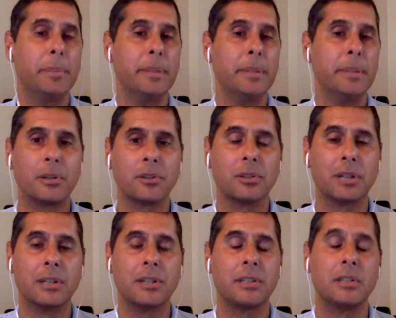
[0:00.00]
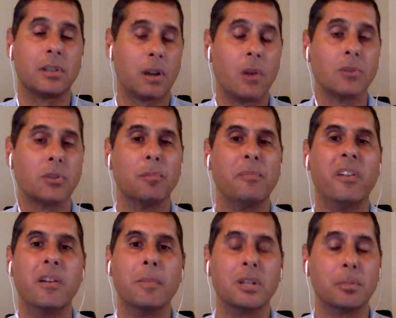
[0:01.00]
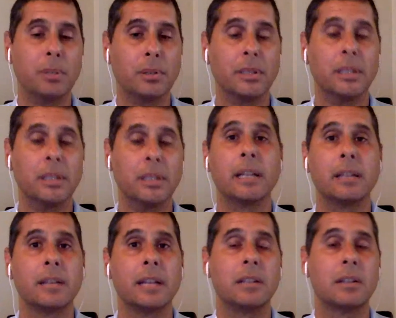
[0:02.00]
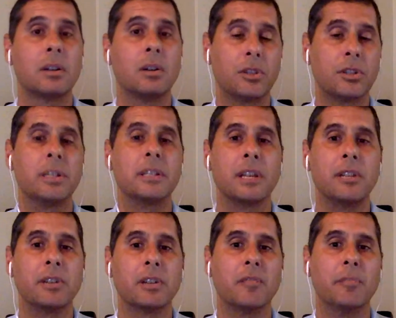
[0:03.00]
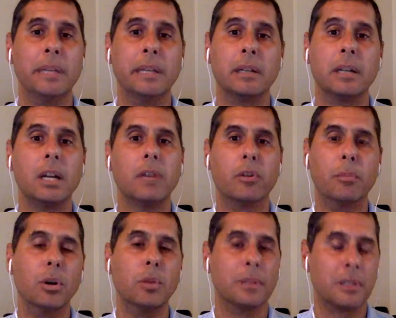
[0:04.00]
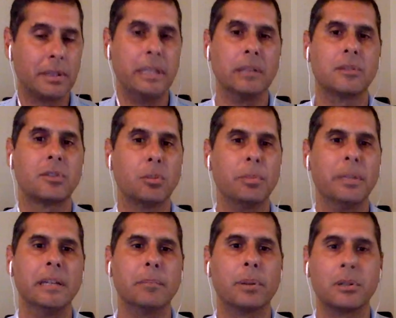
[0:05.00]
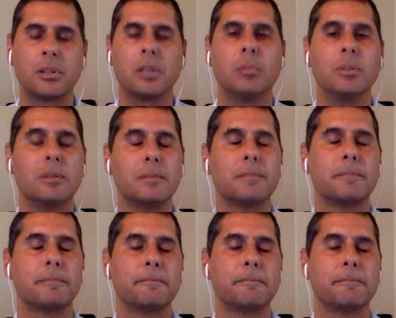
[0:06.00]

keeping that personal touch is also very much built into that culture at Centric of being remote but still being personable.